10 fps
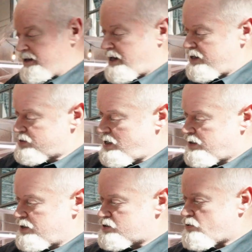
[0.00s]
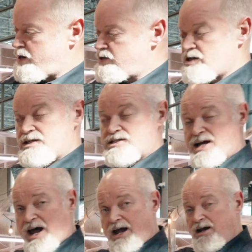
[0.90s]
that I see on the screens on the
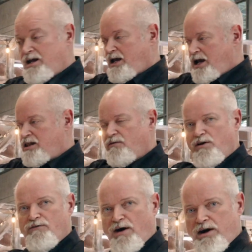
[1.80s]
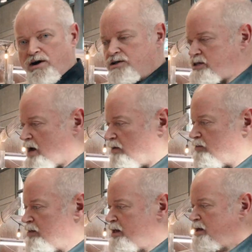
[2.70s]
side in the viewfinder itself.
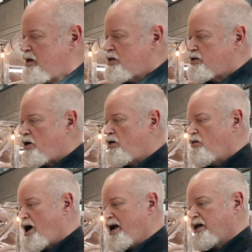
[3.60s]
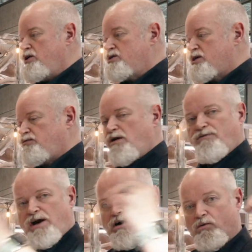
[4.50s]
So I can use this
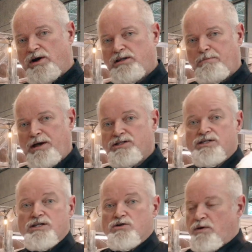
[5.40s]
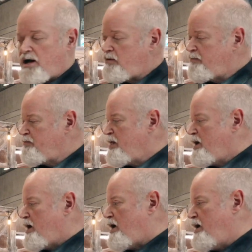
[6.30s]
viewfinder with the PYXIS as well.
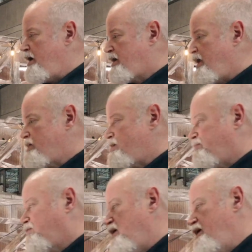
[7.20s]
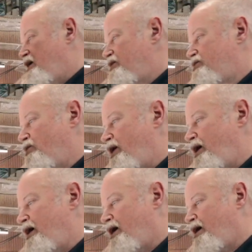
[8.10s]
It connects up front here to
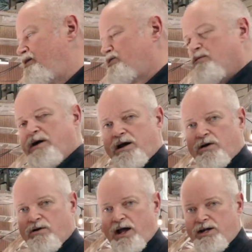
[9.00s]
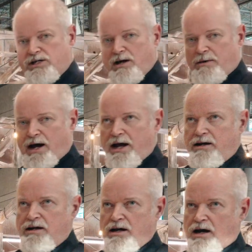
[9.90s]
a micro
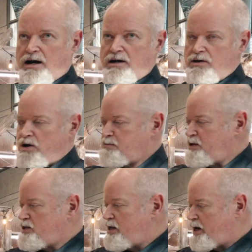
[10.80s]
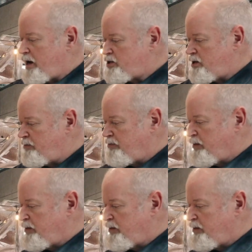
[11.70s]
HDMI USB-C connection.